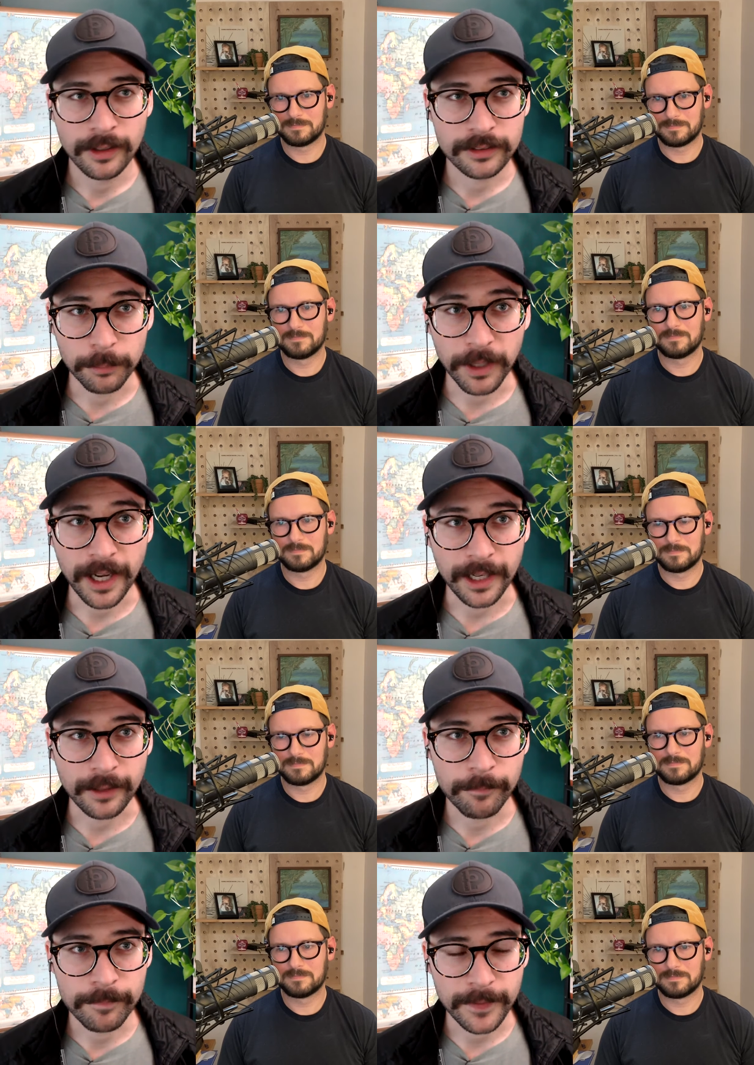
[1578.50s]
Speaker 1: to buy
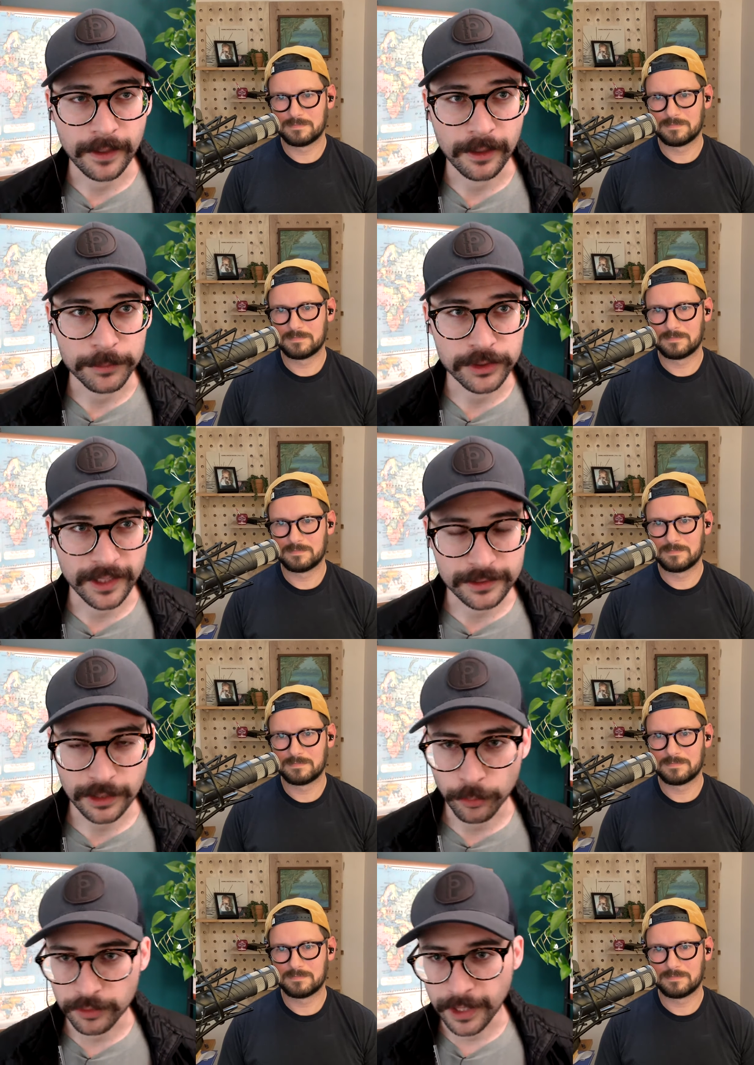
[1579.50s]
um, so that's kind
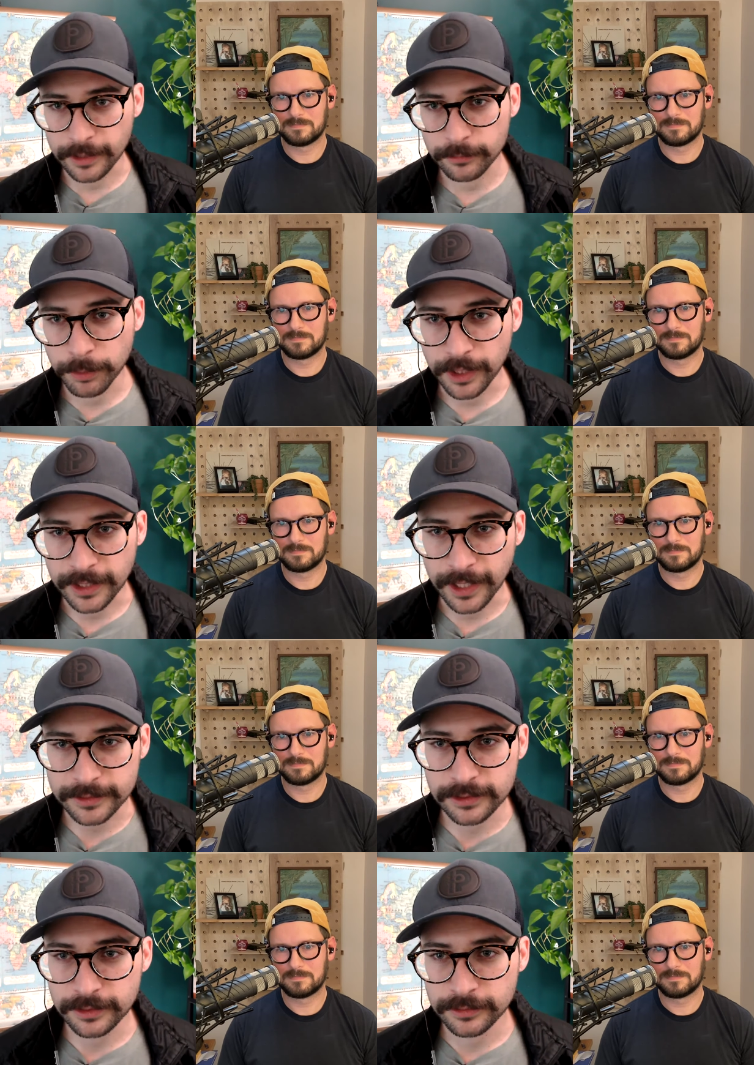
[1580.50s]
of where that
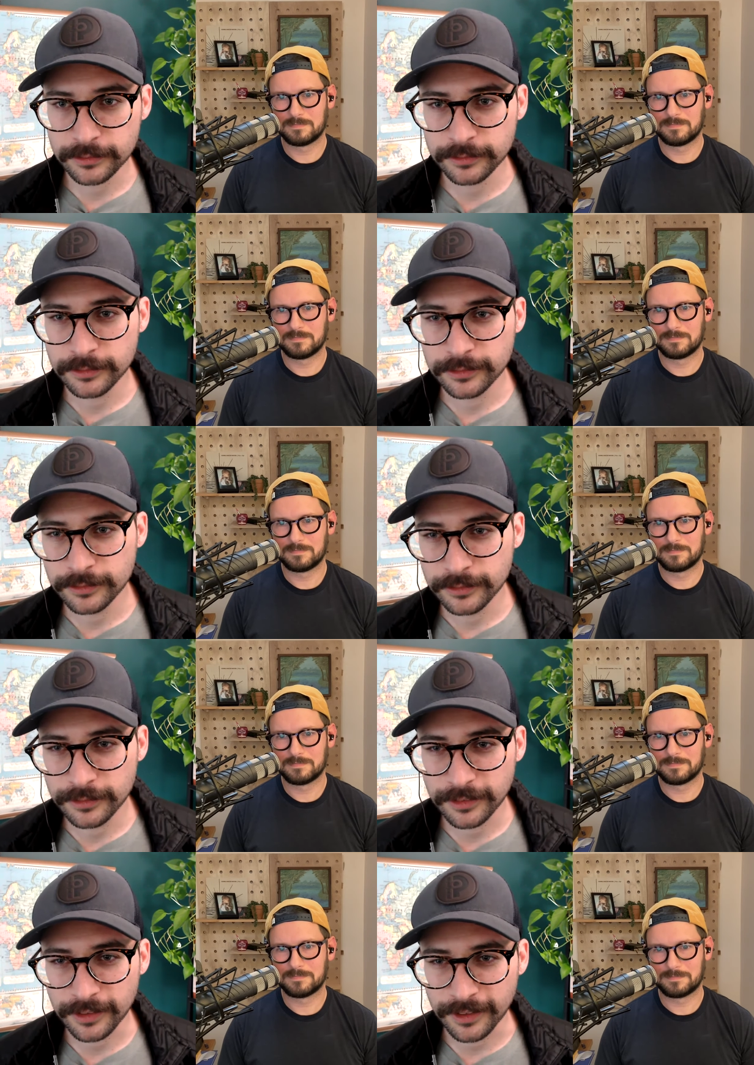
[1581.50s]
podcast
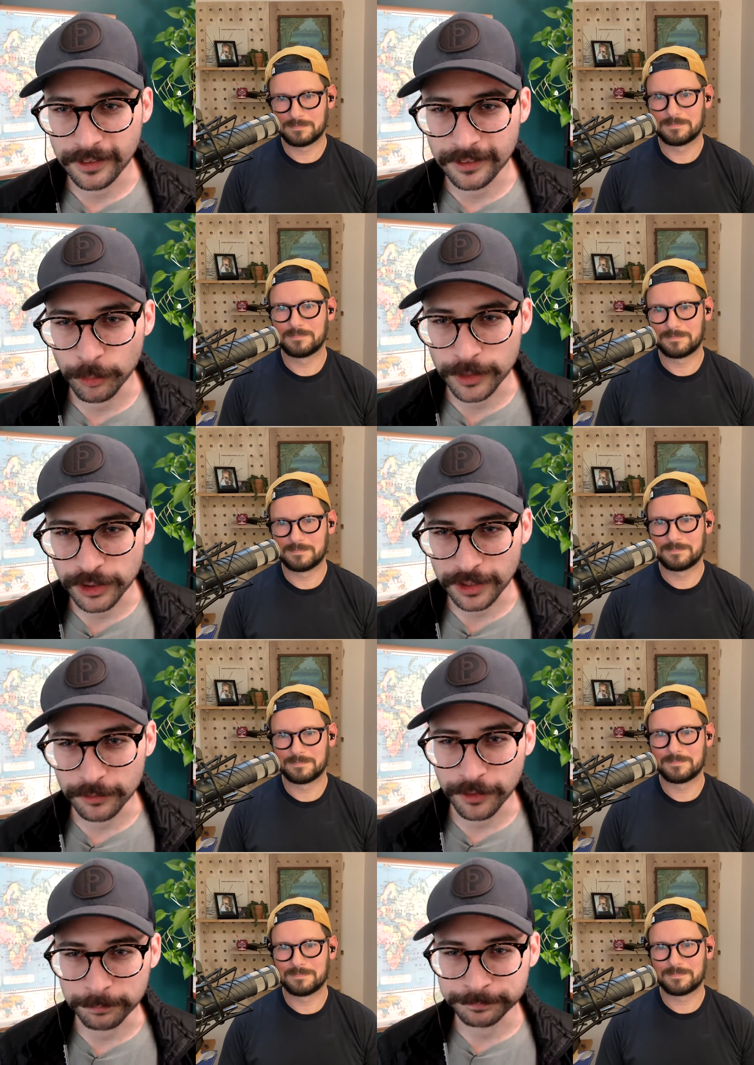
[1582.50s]
uh, originated
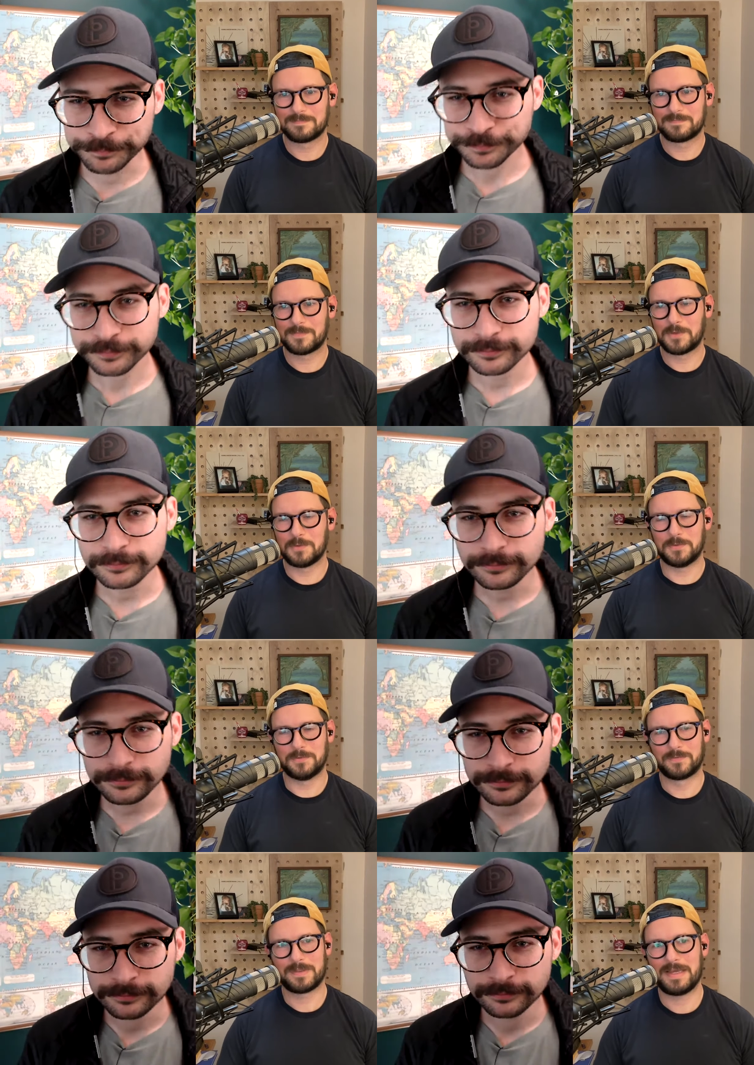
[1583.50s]
from
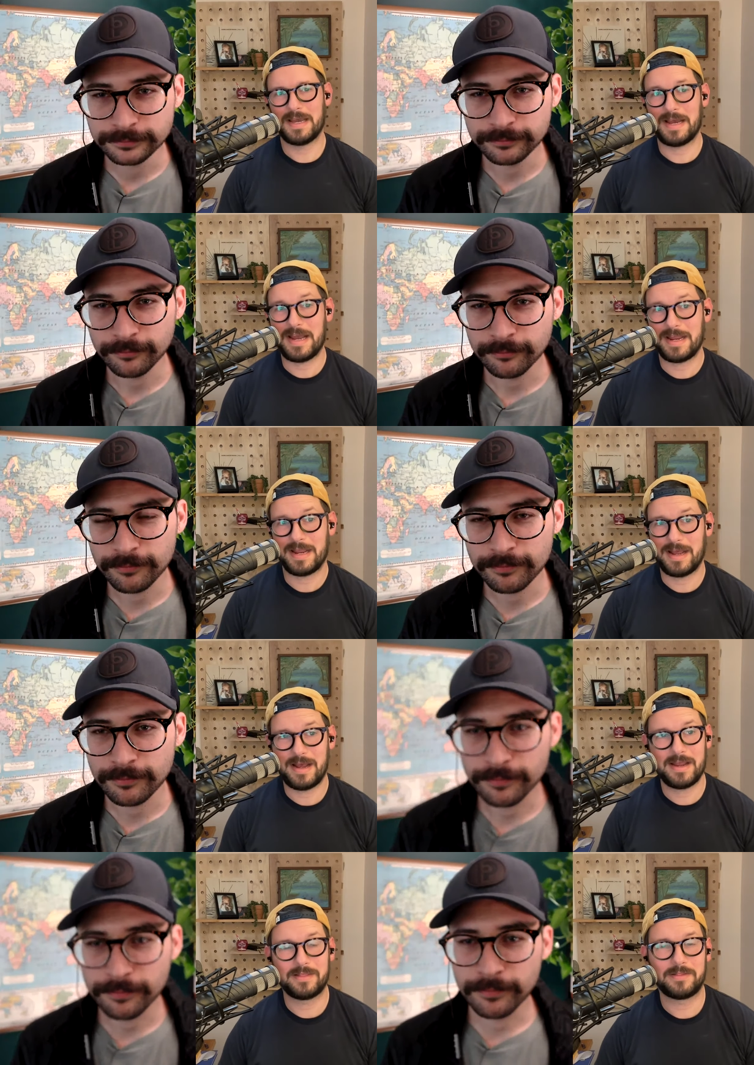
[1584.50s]
Speaker 2: Cool. Yeah, I
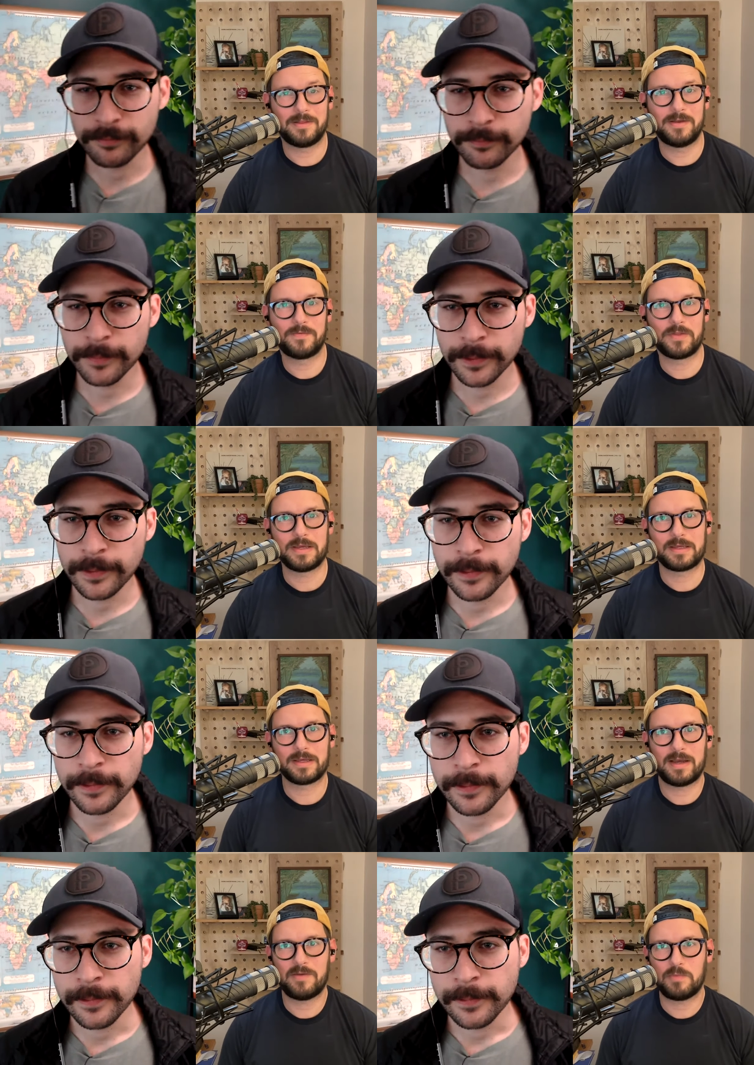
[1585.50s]
I love like
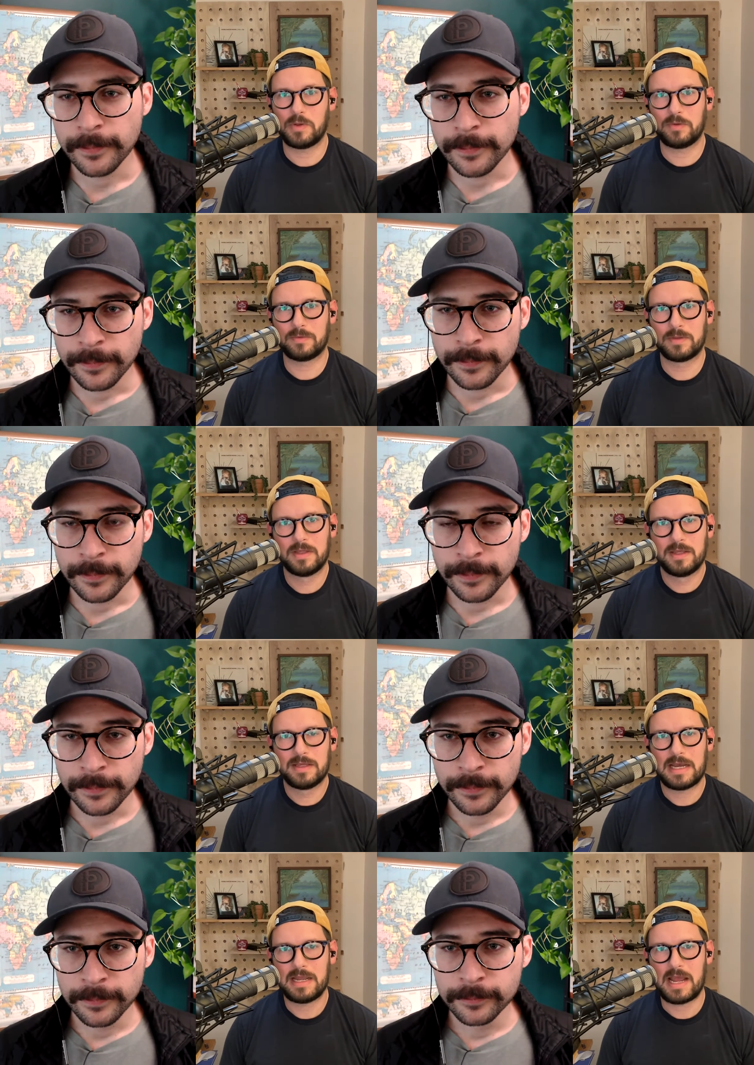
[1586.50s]
I've been
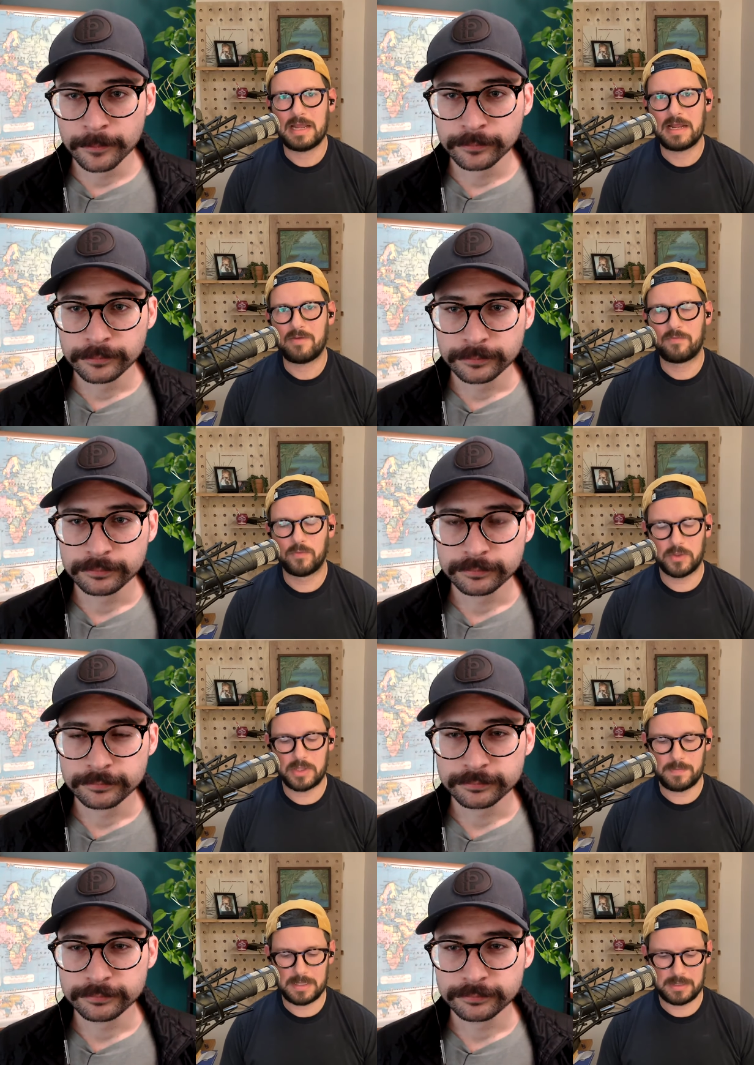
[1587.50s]
I, I I've
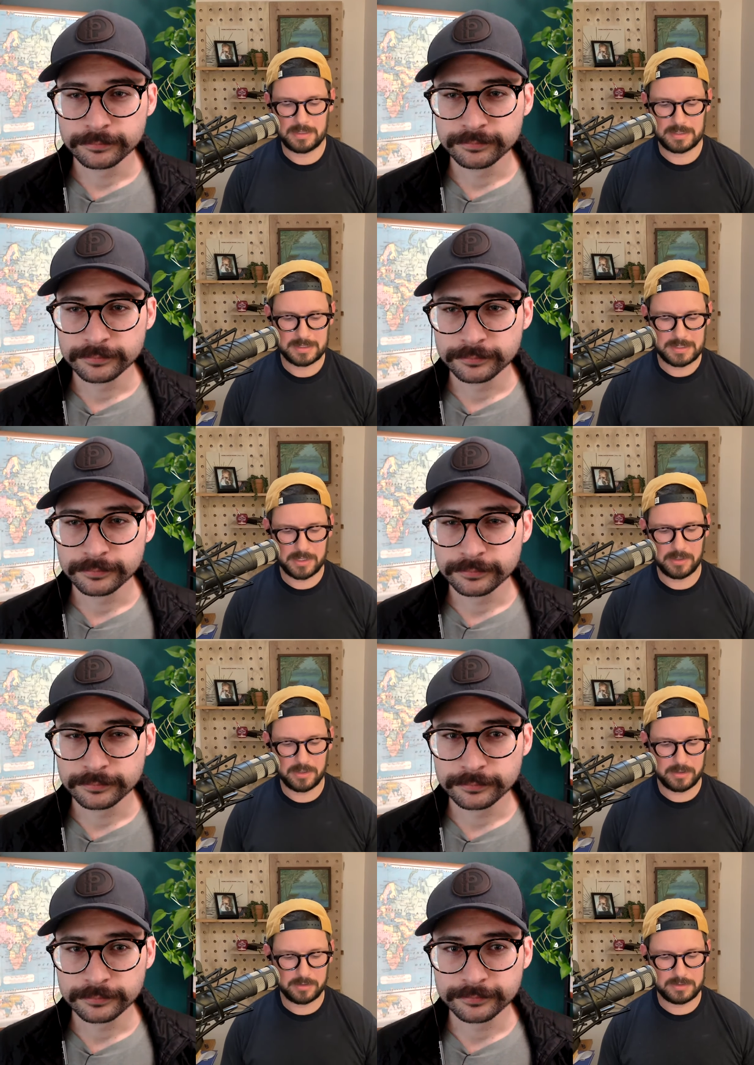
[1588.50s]
really been this
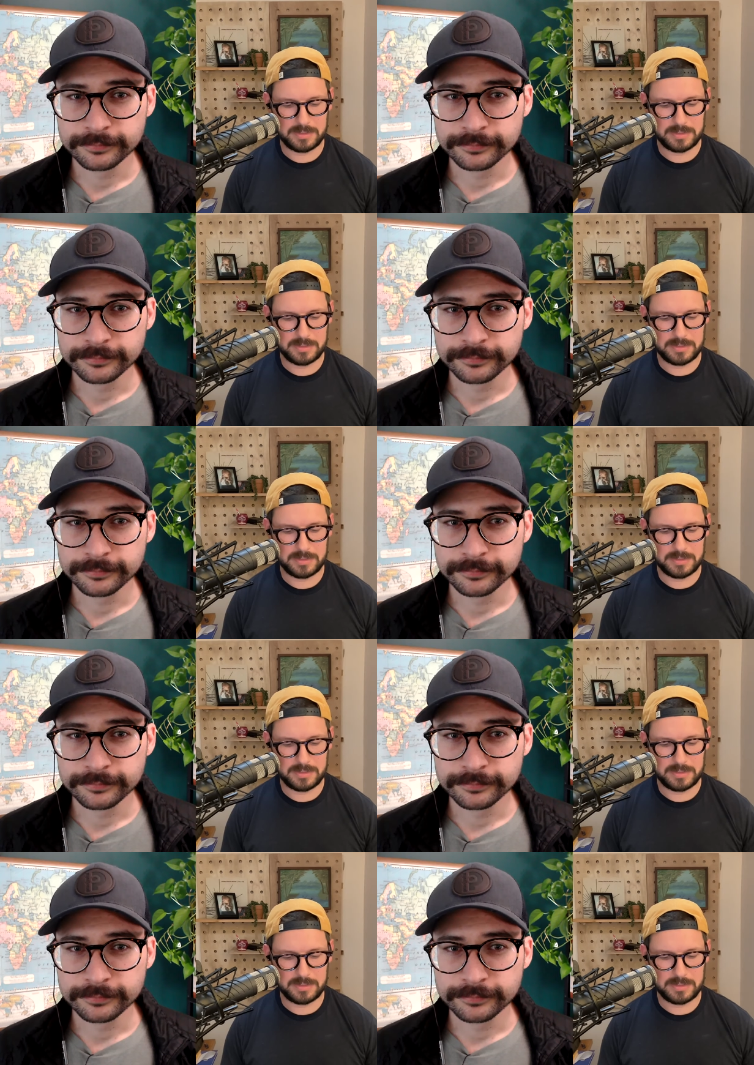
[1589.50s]
year